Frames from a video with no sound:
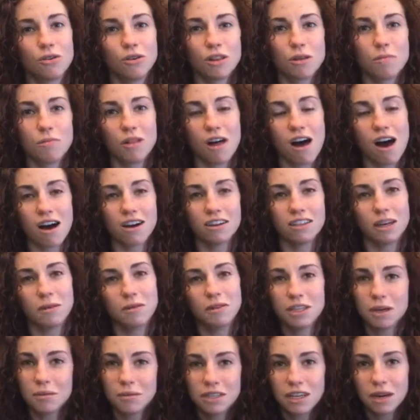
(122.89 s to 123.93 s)
to the blog
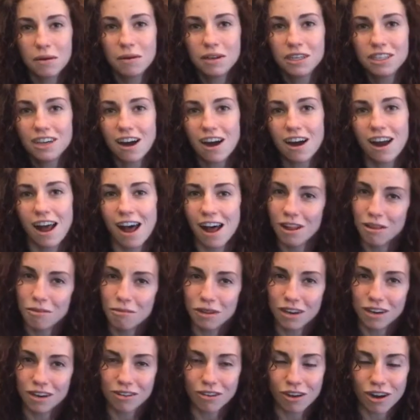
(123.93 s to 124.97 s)

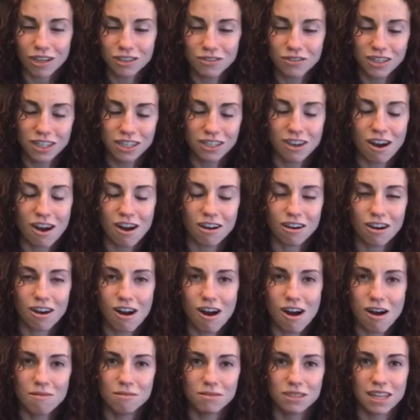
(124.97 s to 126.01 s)

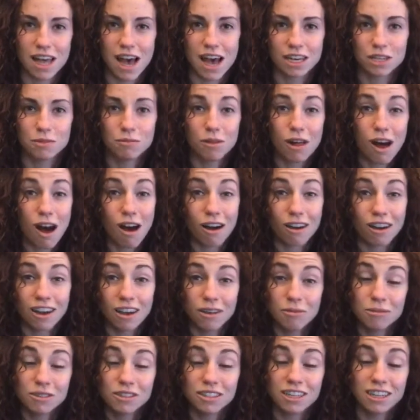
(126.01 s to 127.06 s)
www.elementcrossfit.com/blog
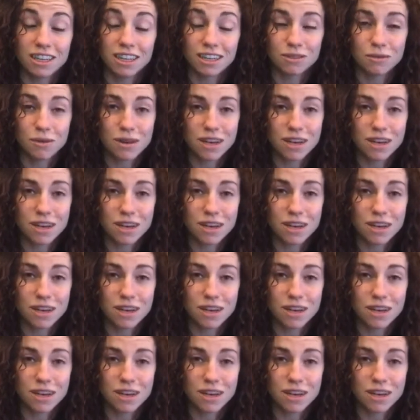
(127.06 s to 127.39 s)
and we'll see you next